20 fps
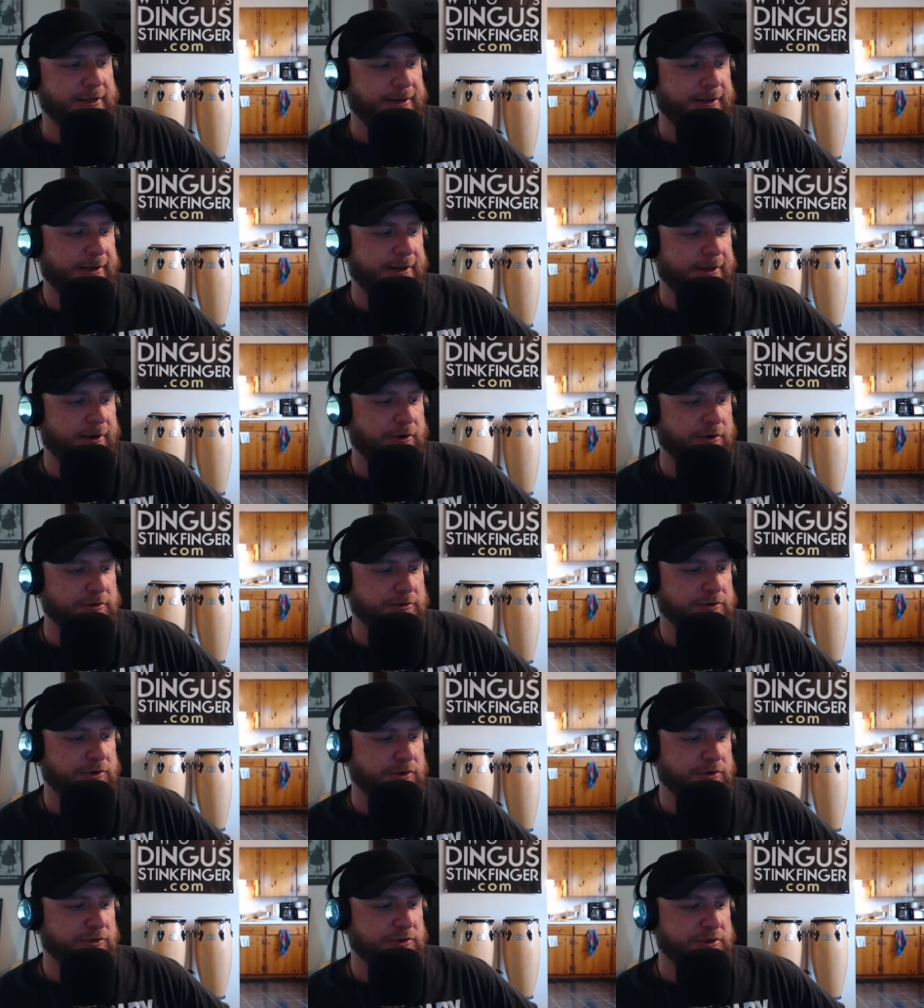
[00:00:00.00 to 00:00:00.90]
And
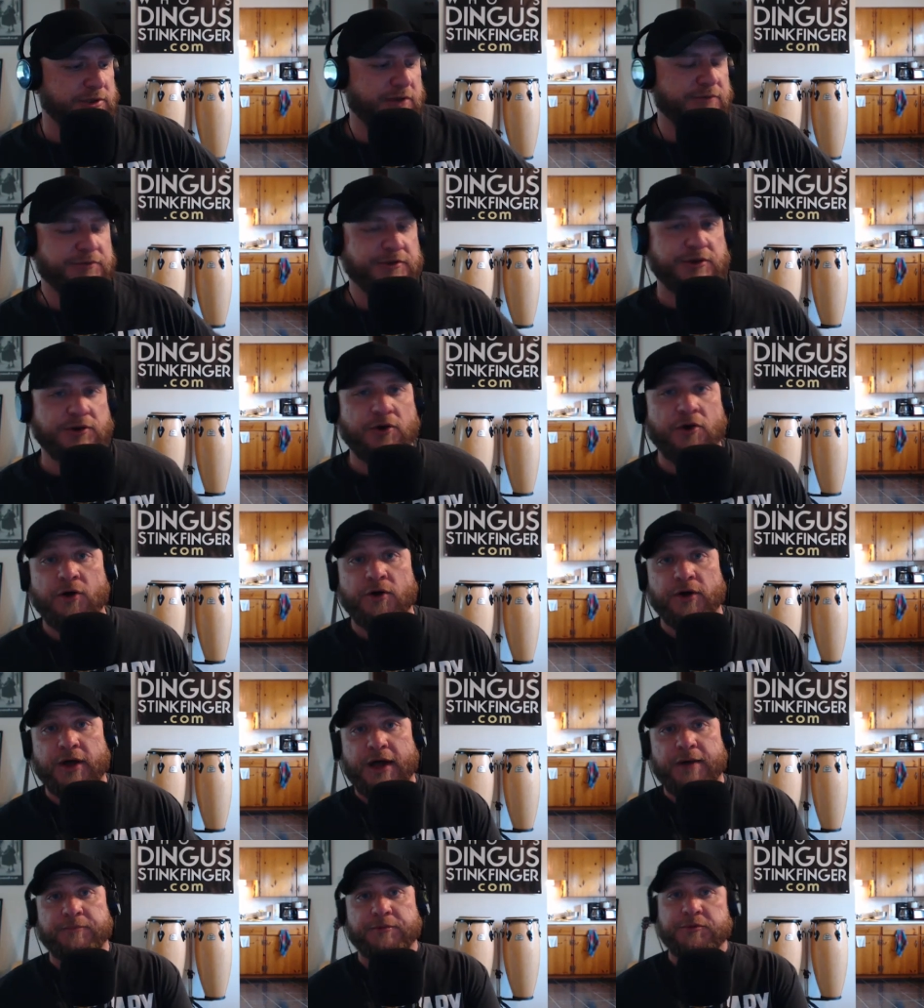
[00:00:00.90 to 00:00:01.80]
also Stephanie
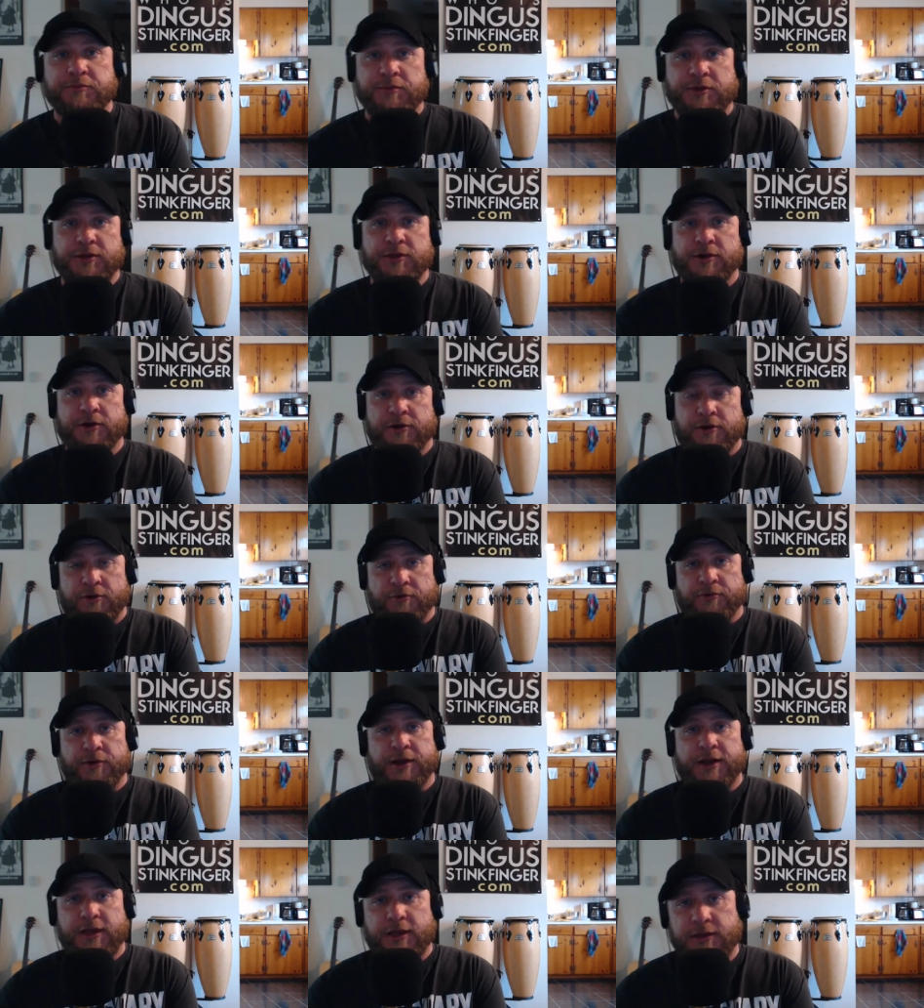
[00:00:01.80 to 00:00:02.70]
Hall happened to be there
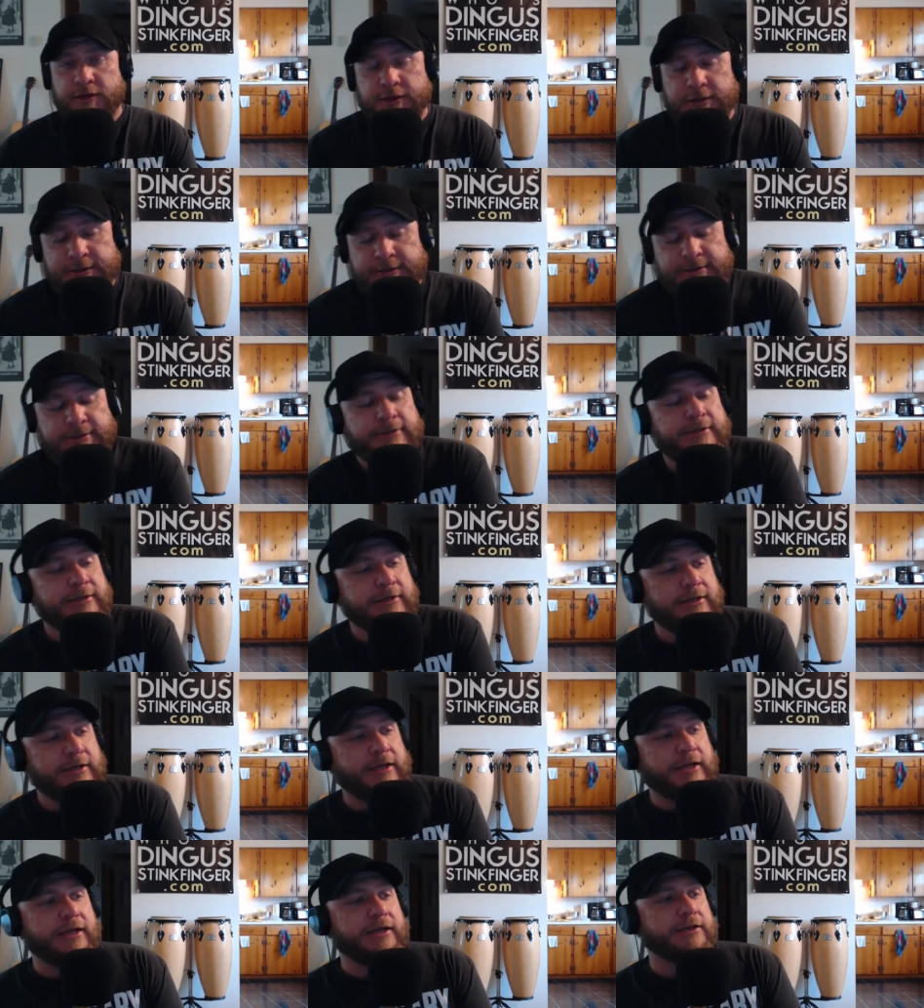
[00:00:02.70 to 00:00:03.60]
already,
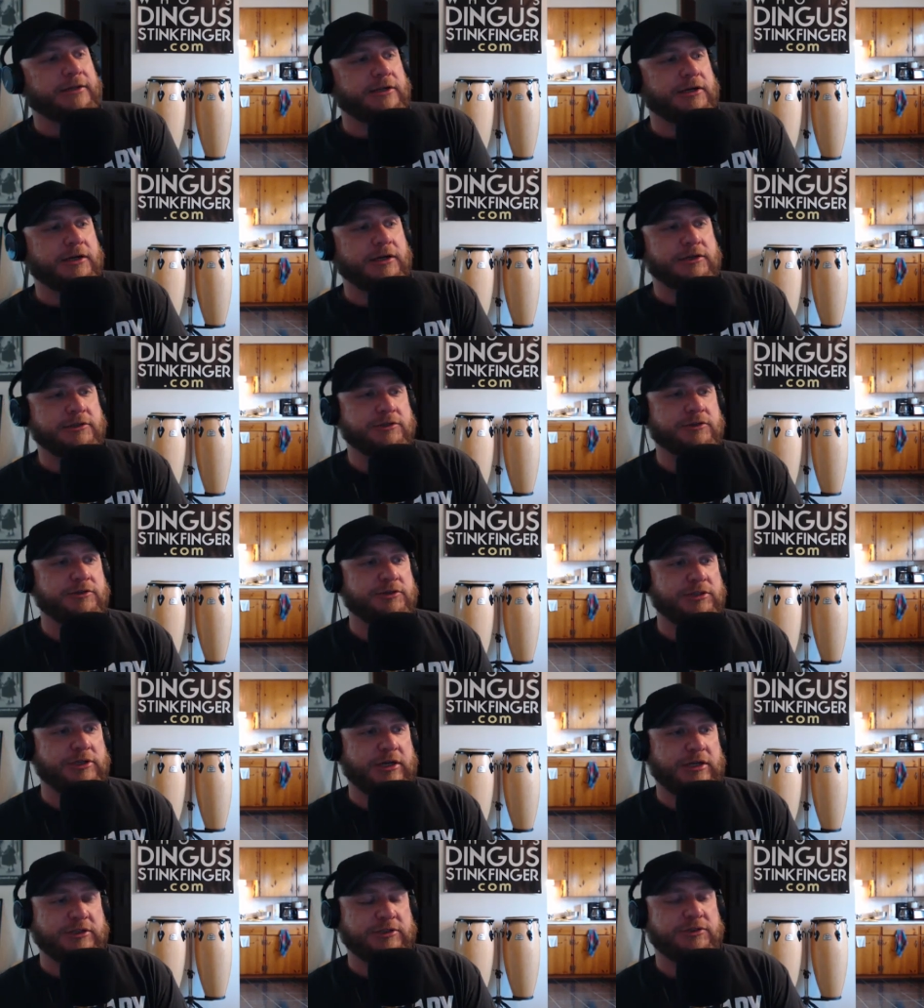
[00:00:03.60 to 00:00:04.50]
and so
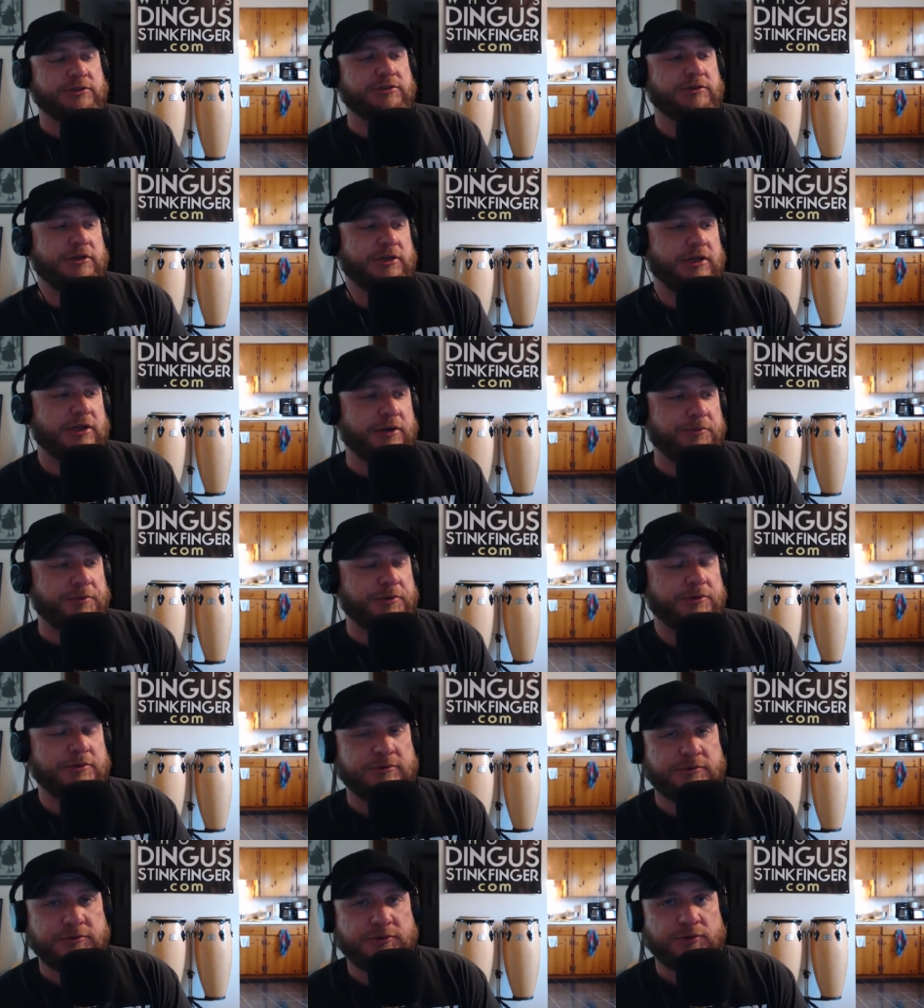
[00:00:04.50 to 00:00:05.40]
she got to get up
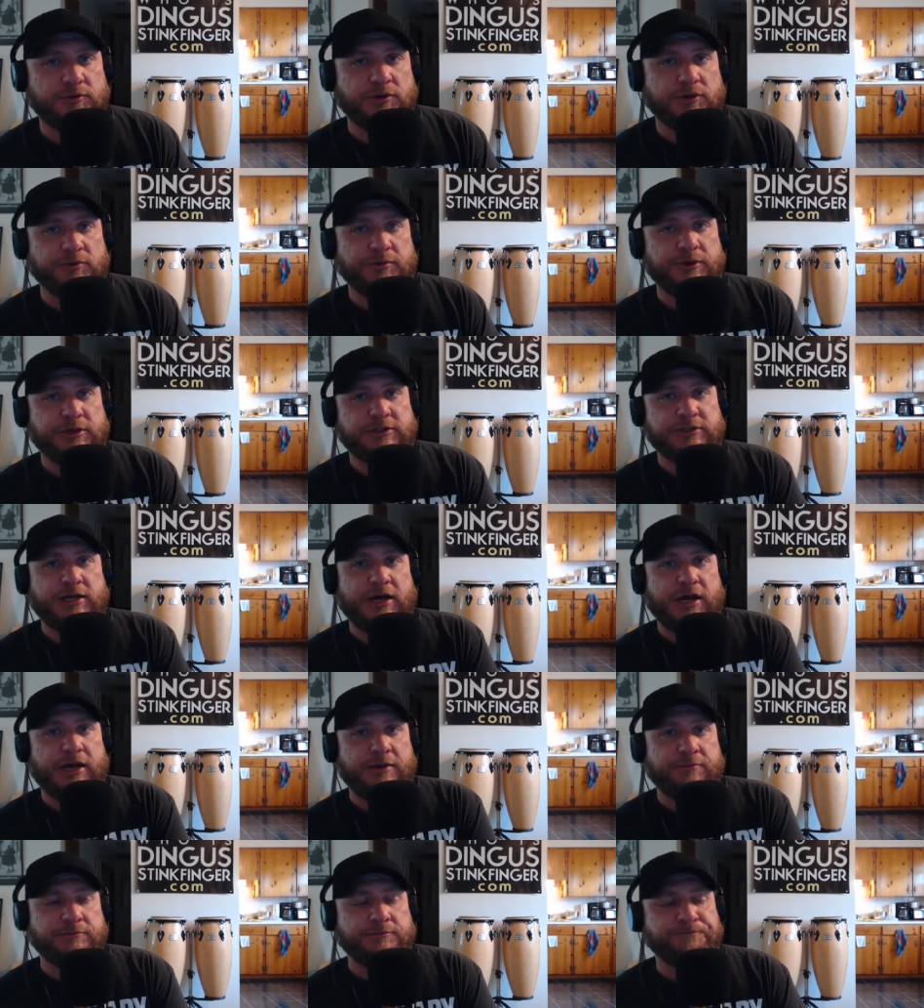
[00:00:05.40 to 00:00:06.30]
and do a little bit of
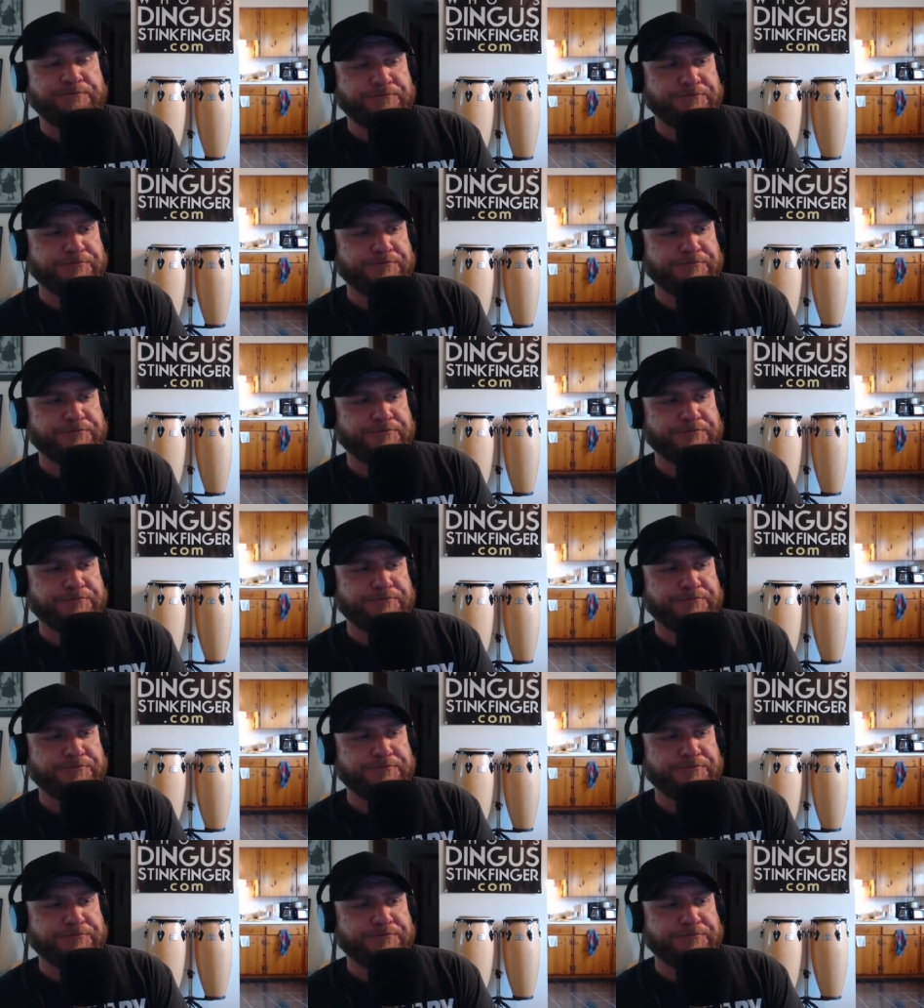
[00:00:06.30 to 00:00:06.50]
time.